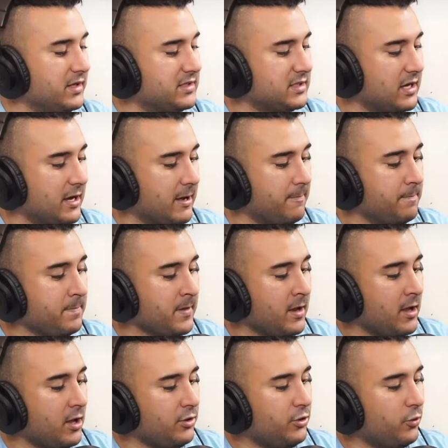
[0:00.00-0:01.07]
But
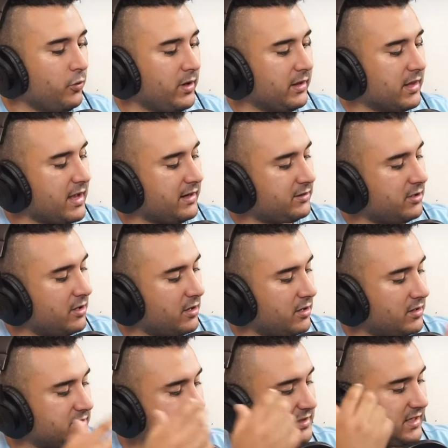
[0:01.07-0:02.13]
do we like
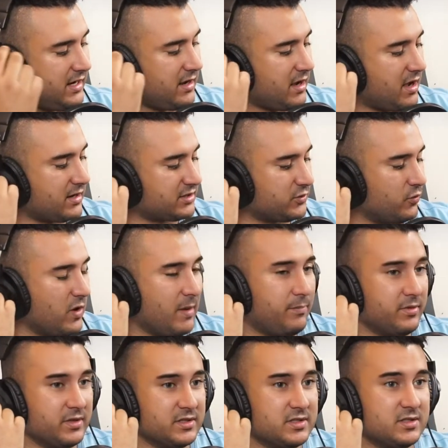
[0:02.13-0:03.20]
the Seahawks'
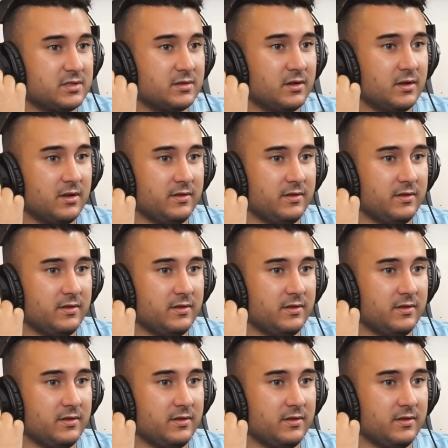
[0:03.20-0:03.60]
weapons